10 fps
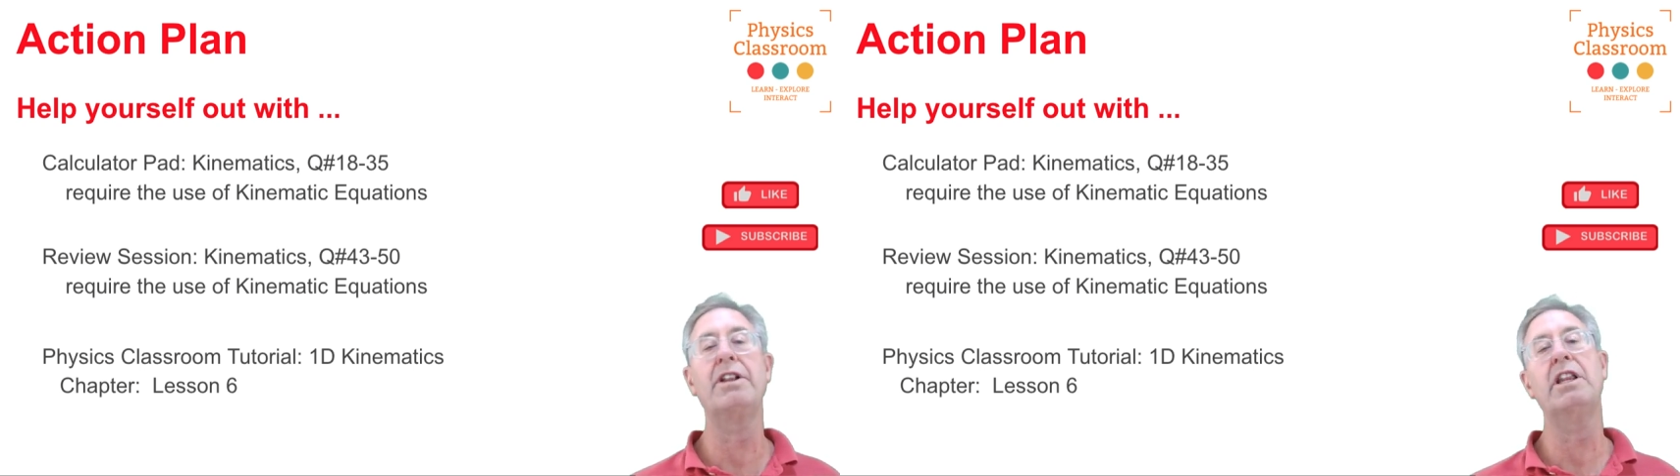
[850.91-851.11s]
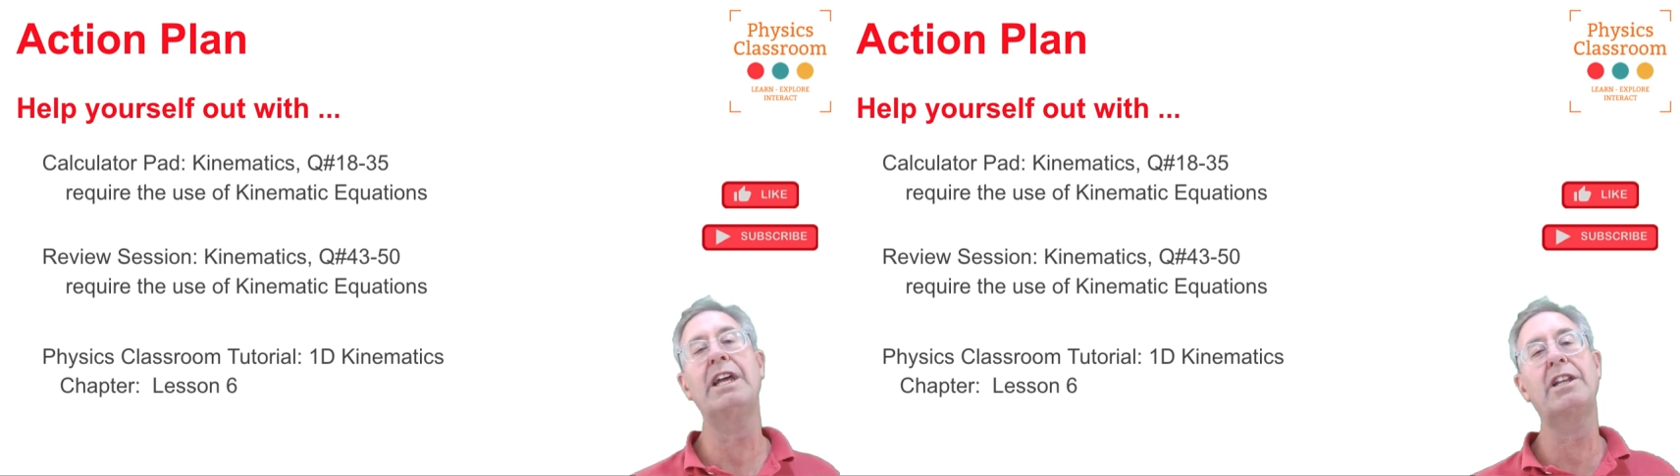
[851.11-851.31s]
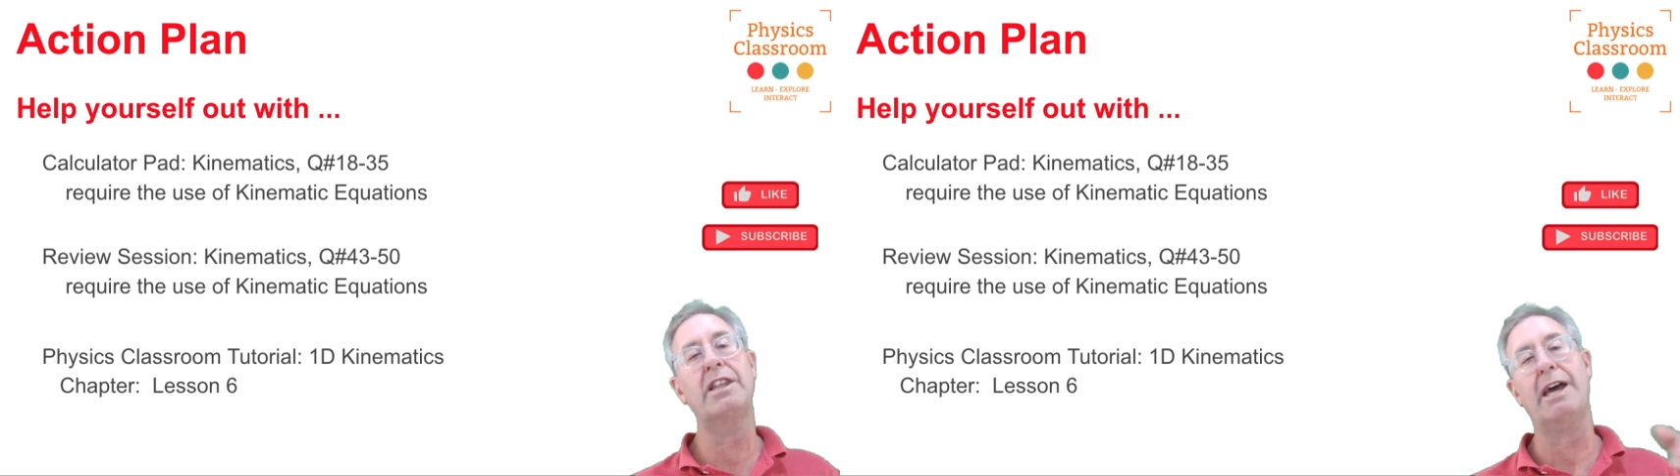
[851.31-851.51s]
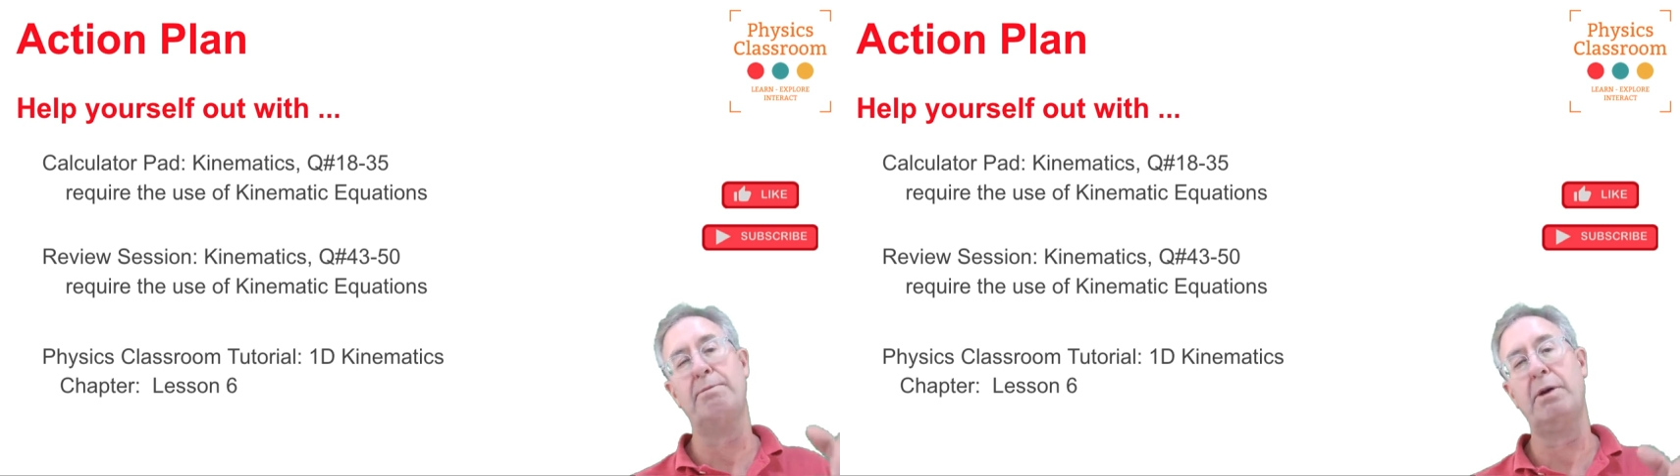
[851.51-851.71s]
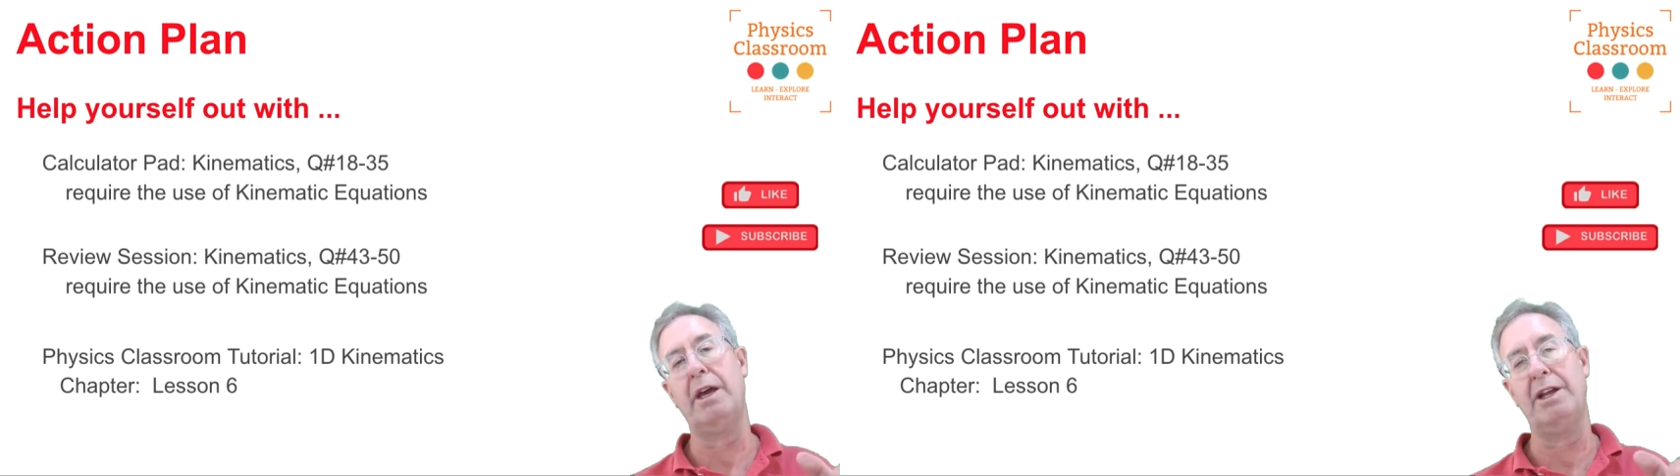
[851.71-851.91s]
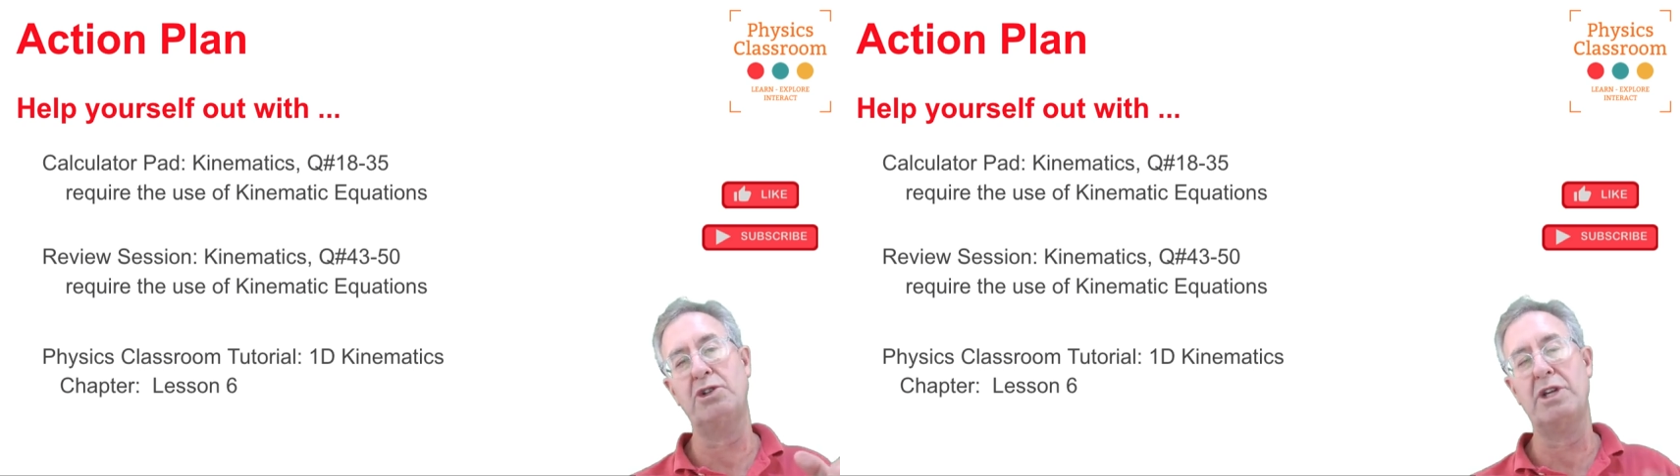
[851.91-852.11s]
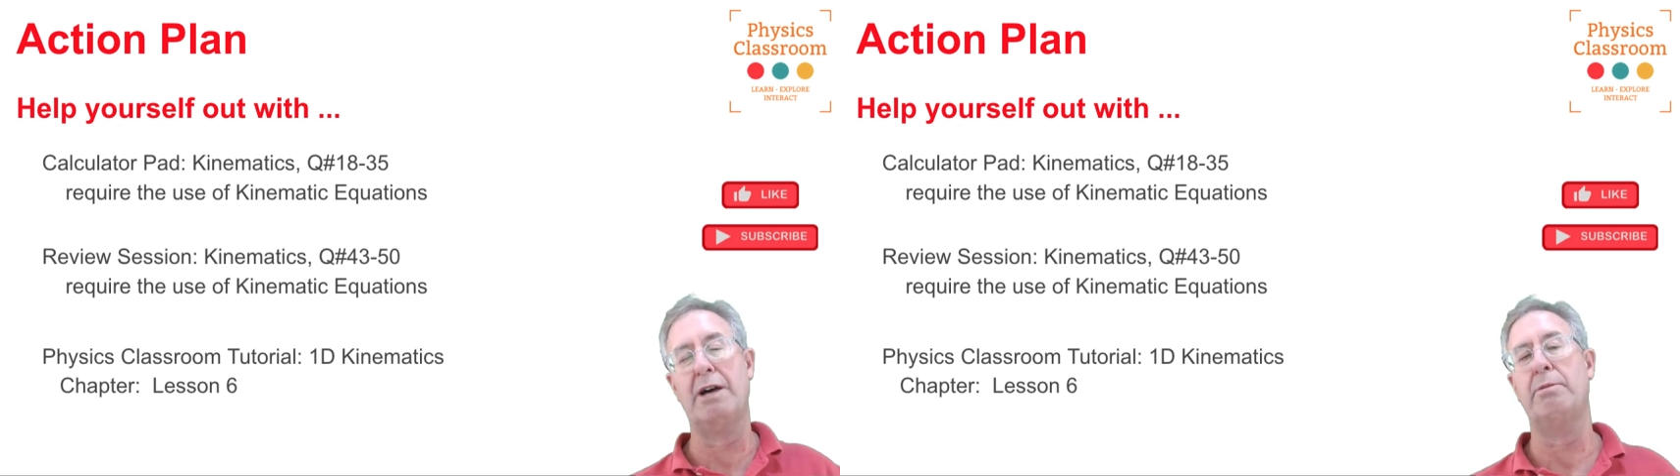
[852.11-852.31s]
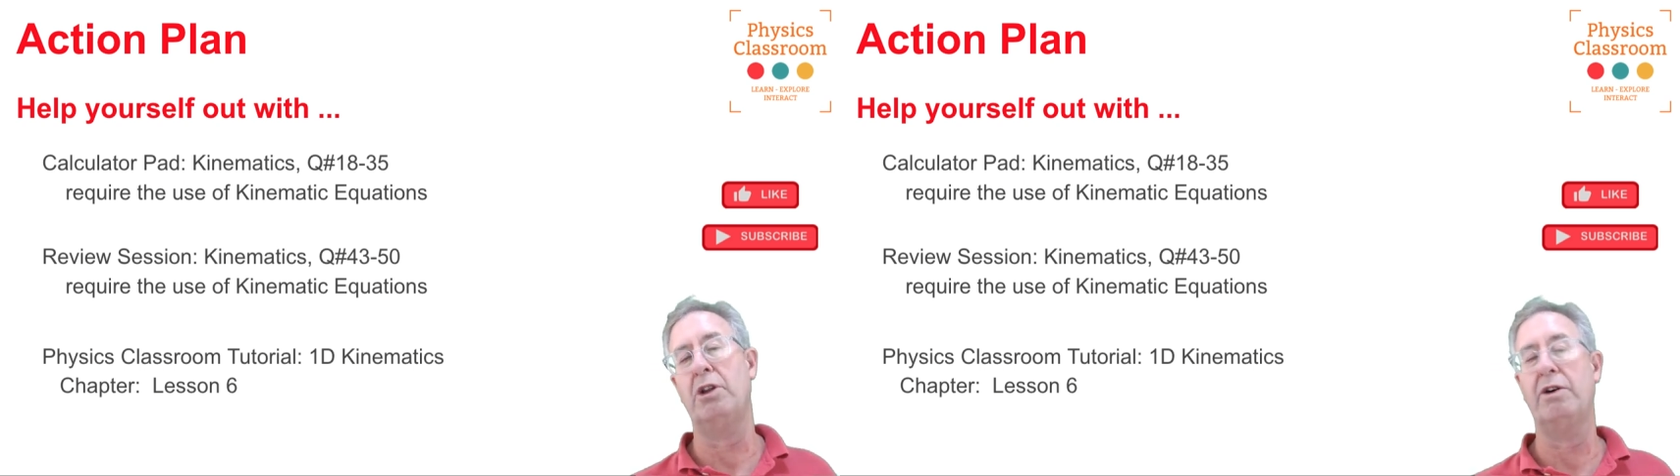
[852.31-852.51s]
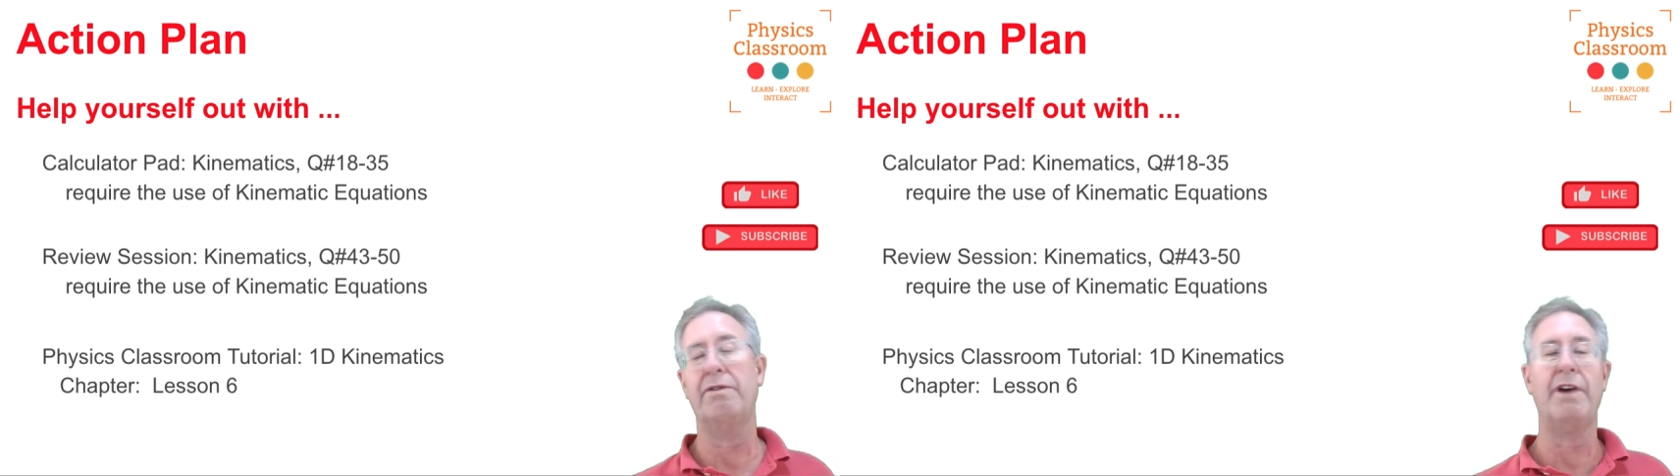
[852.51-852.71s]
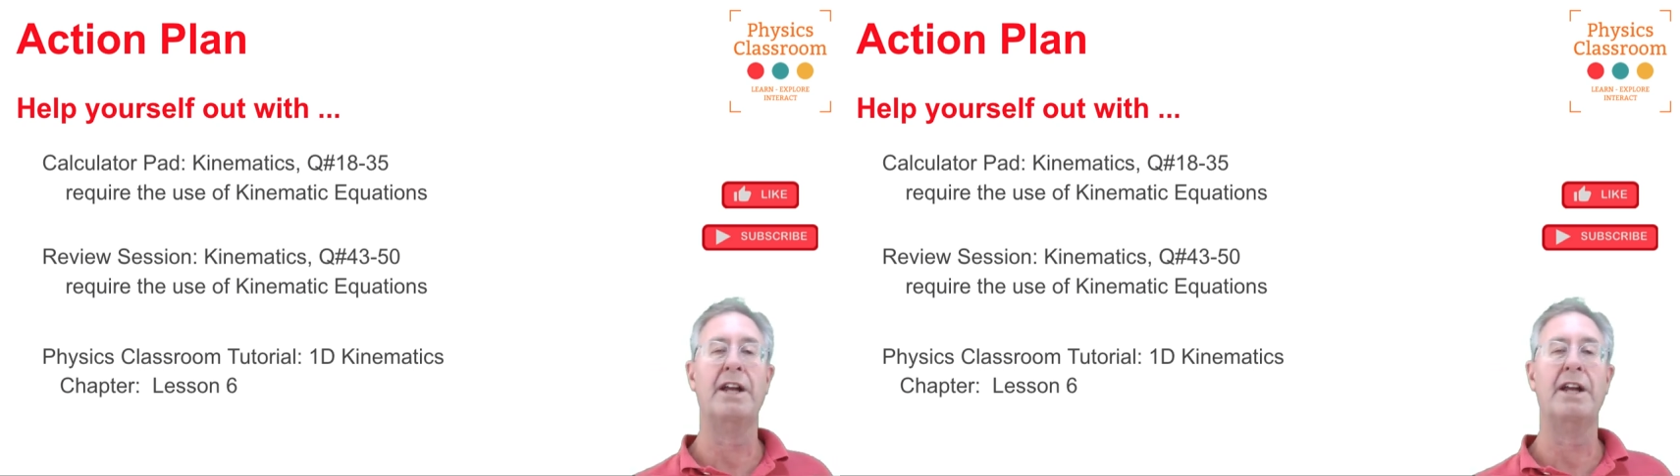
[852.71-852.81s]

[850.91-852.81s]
I have a link to that page down below.